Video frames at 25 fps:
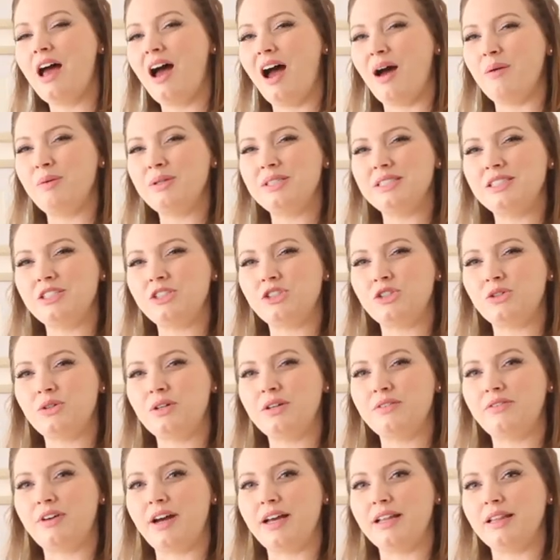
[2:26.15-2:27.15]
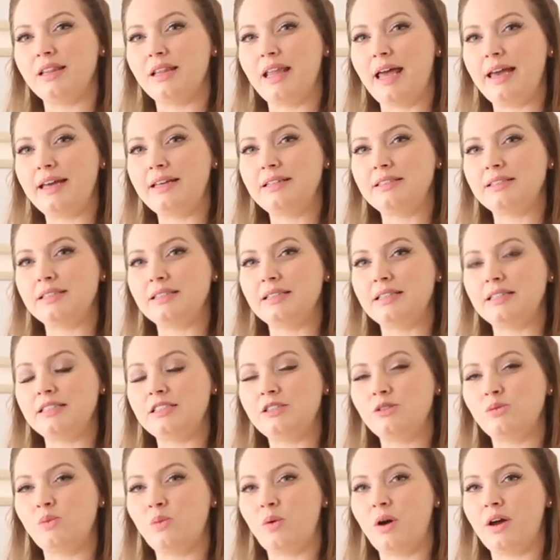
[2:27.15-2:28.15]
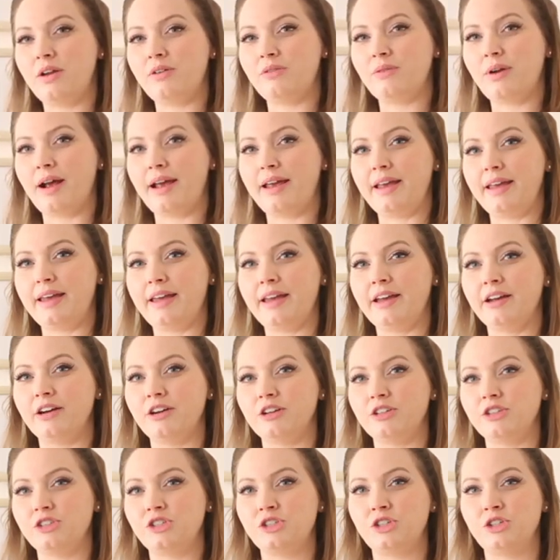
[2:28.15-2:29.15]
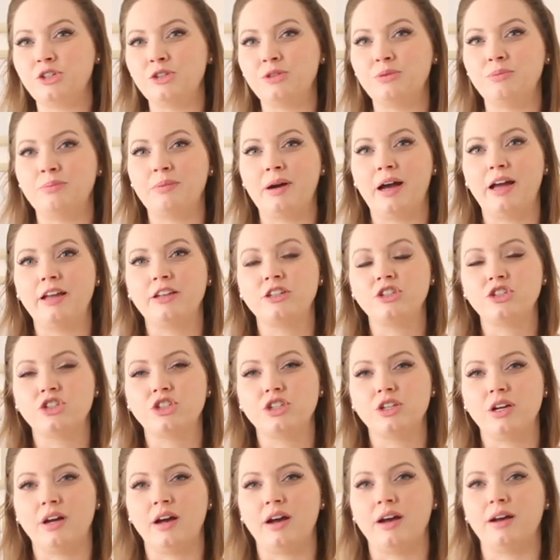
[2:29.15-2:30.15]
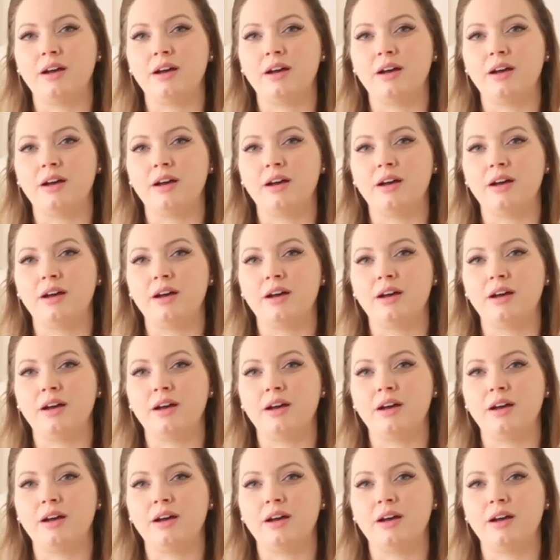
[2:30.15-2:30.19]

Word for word: I wasn't sure if I liked this one right here too much.